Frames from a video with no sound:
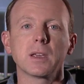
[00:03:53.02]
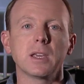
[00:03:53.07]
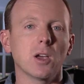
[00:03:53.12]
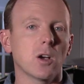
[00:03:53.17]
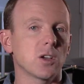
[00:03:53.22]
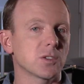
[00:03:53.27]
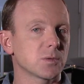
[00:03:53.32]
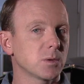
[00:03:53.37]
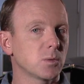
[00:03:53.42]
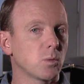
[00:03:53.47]

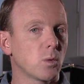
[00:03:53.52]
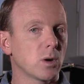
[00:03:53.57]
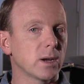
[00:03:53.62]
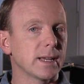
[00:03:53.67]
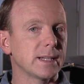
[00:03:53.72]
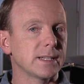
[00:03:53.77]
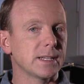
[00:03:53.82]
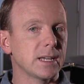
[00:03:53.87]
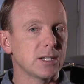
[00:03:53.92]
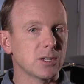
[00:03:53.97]
He also had won
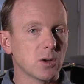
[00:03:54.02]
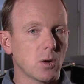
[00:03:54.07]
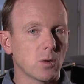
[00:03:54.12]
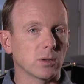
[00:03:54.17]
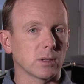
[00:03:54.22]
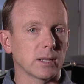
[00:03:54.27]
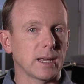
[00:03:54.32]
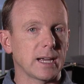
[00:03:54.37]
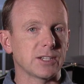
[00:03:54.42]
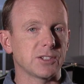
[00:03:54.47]
at
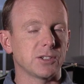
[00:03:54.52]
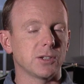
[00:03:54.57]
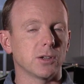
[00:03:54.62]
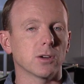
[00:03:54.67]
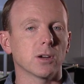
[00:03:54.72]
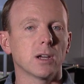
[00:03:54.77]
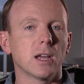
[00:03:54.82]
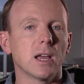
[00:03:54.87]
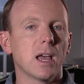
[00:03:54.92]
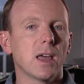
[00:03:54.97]
Daytona last
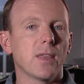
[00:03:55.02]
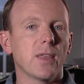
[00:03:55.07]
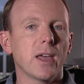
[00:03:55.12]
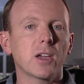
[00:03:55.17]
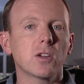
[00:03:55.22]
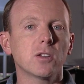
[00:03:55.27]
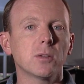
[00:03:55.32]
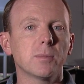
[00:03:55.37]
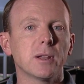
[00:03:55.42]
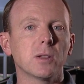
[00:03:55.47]
year.
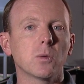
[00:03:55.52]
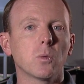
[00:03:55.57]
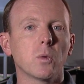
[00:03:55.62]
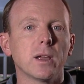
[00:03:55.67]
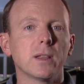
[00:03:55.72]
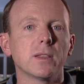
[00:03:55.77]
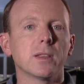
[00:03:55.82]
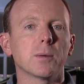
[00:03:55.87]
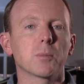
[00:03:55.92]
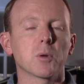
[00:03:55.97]
That could have been the
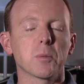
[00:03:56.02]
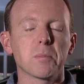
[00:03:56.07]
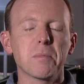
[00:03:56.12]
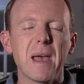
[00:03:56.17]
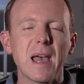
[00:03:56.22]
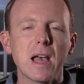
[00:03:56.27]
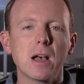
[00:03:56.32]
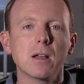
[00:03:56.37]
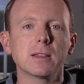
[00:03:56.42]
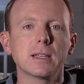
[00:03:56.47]
win that
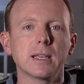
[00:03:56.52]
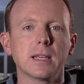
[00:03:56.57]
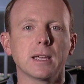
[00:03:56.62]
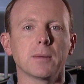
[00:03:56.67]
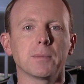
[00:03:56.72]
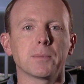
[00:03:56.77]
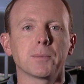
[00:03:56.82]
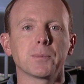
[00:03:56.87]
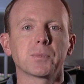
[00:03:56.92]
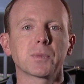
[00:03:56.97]
propelled
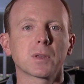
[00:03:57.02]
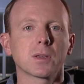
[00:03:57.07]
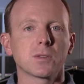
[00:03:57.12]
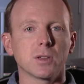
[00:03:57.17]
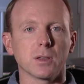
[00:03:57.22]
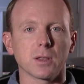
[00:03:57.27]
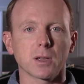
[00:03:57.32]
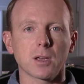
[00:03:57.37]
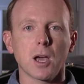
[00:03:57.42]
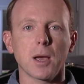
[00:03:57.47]
him
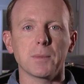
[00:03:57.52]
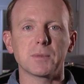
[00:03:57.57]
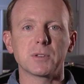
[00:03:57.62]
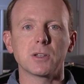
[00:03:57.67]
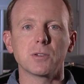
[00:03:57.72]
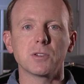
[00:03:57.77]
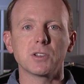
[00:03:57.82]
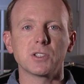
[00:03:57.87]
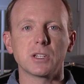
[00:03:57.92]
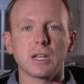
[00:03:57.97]
to the Cup
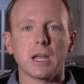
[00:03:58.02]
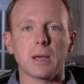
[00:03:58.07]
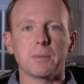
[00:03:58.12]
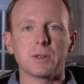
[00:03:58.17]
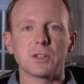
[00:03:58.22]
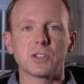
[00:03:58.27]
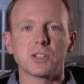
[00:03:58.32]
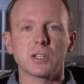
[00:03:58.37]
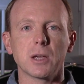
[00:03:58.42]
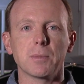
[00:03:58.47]
Series
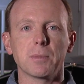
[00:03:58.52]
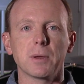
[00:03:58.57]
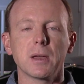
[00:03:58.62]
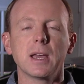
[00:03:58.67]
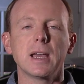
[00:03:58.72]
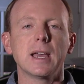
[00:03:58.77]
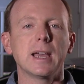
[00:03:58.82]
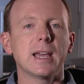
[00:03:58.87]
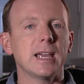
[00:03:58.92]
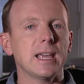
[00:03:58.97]
championship
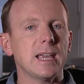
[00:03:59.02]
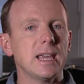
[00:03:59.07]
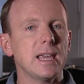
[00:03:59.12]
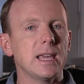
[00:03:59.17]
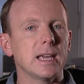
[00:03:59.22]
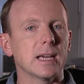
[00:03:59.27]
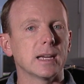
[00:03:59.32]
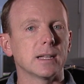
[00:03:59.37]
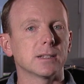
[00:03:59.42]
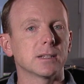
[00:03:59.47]

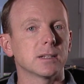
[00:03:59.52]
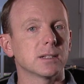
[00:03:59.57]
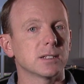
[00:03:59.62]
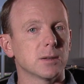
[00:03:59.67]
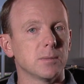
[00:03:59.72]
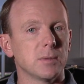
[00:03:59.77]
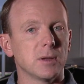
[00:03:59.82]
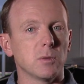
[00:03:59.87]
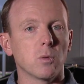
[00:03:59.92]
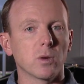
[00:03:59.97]
and
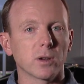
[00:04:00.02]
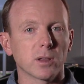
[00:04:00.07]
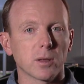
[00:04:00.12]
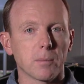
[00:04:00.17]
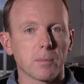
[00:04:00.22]
to be one